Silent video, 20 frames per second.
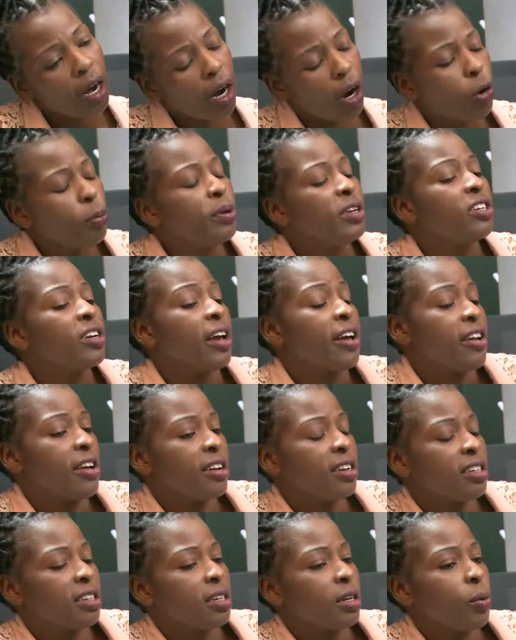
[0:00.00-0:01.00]
I'll be
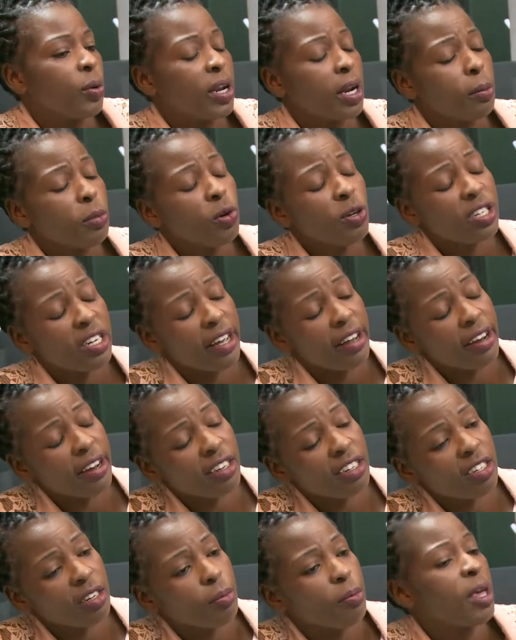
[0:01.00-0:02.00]
directing. When I'm not
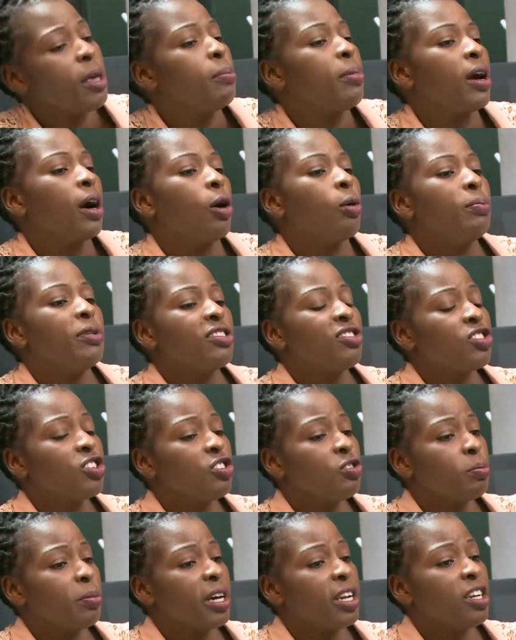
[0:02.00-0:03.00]
directing, maybe I'll be
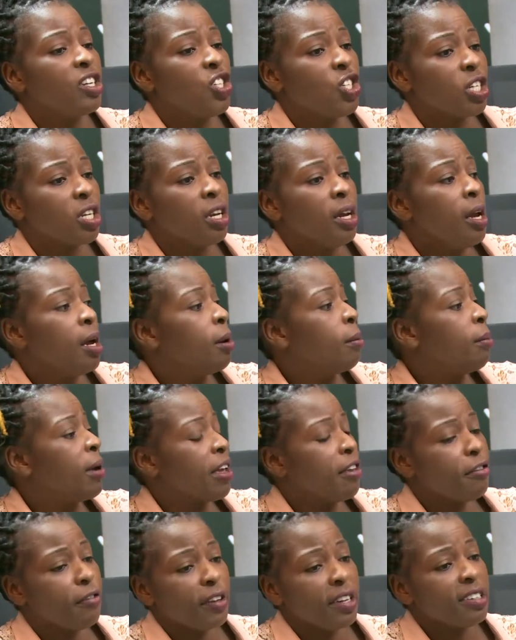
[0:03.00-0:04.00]
stage managing my
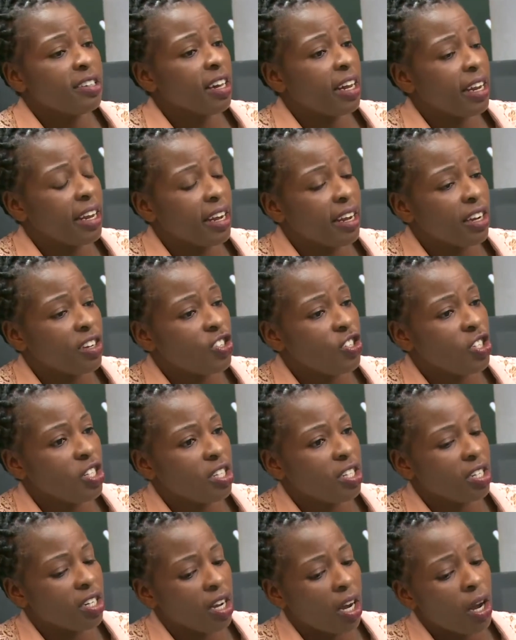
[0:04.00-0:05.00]
events anenge
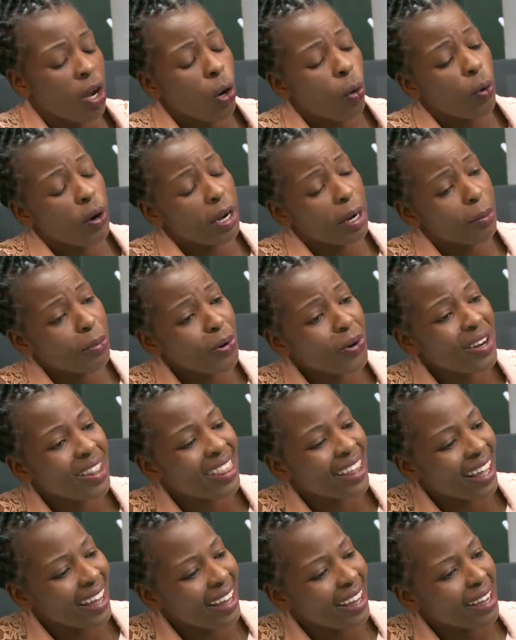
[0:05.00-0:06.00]
achiitika. When I'm not
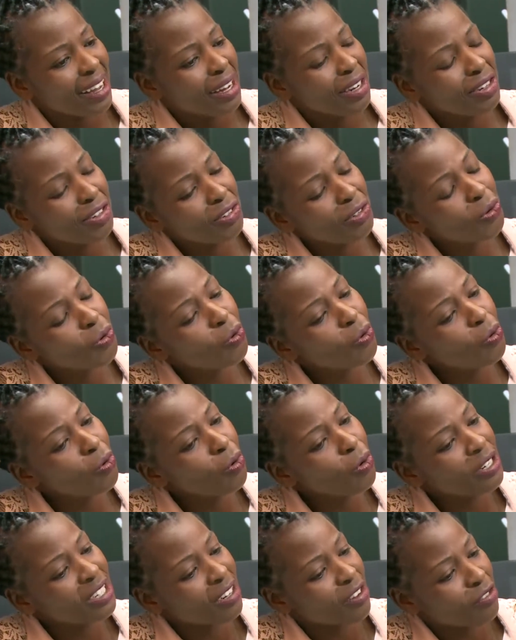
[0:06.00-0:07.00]
there, ndiri
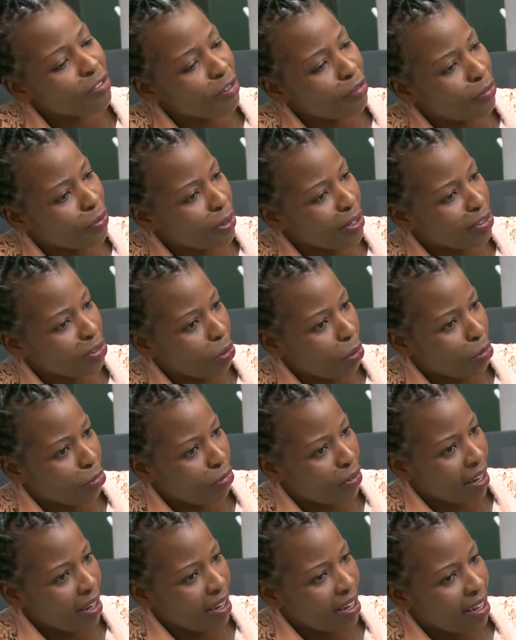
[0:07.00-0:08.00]
kuita zve-voice
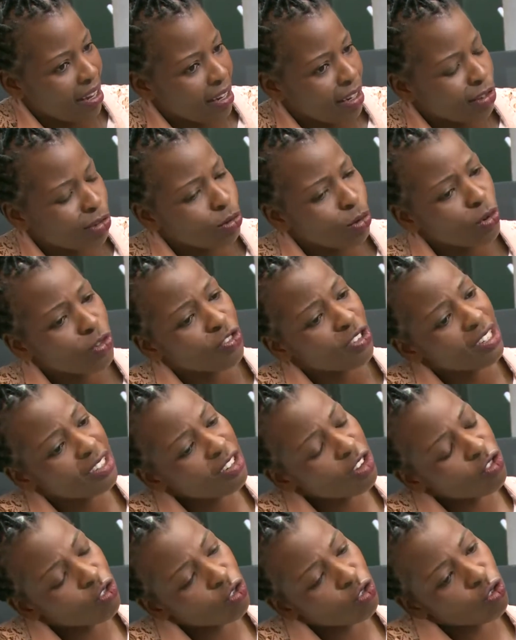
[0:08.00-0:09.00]
over. So
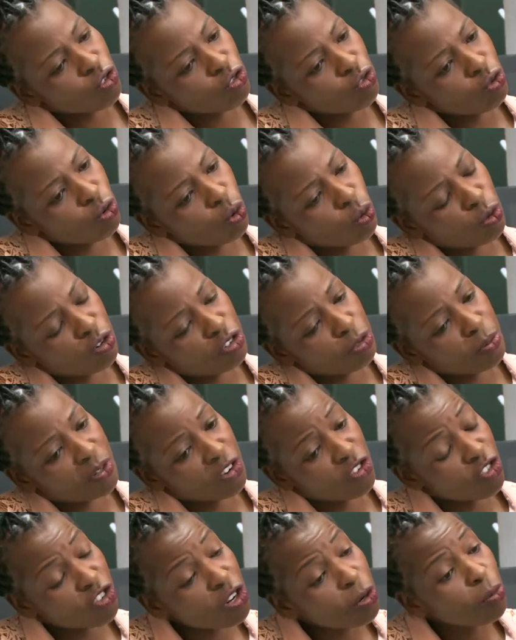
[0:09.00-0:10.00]
zvese izvozvo zvinocontributa
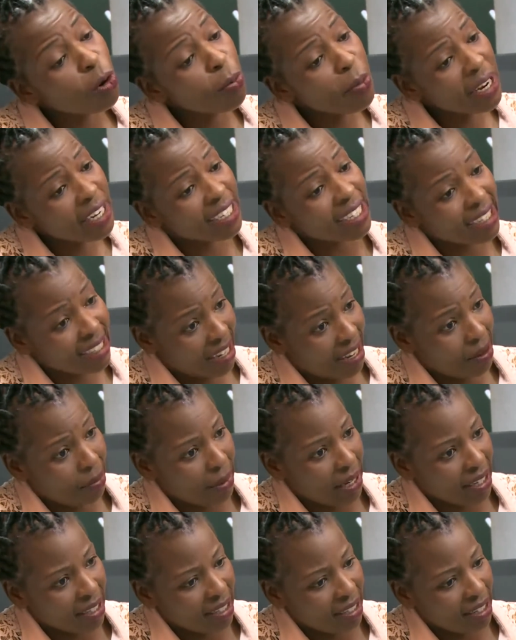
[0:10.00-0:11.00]
zvirimo
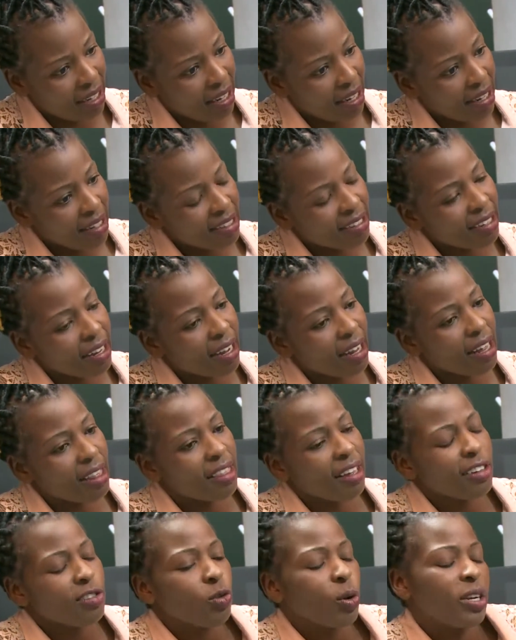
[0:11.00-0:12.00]
muentertainment. Saka
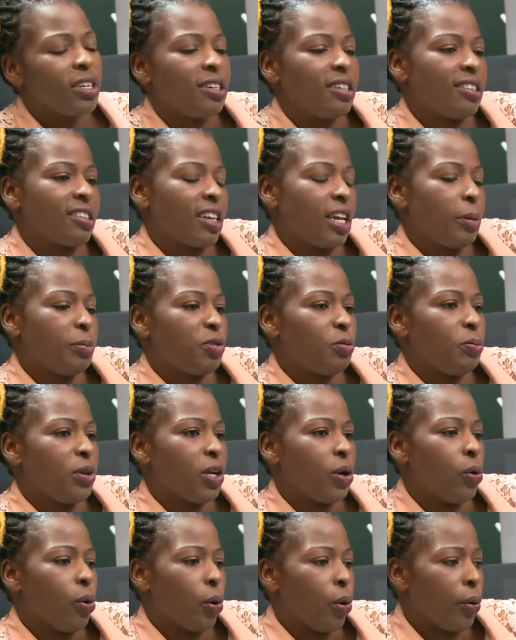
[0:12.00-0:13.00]
that's what has kept me
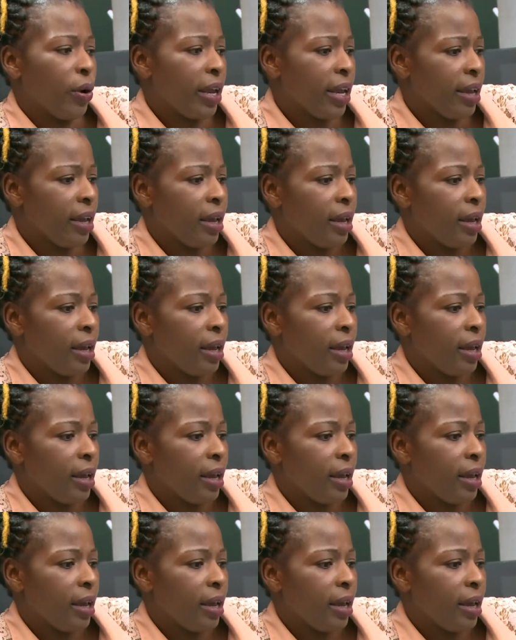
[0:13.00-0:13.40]
going,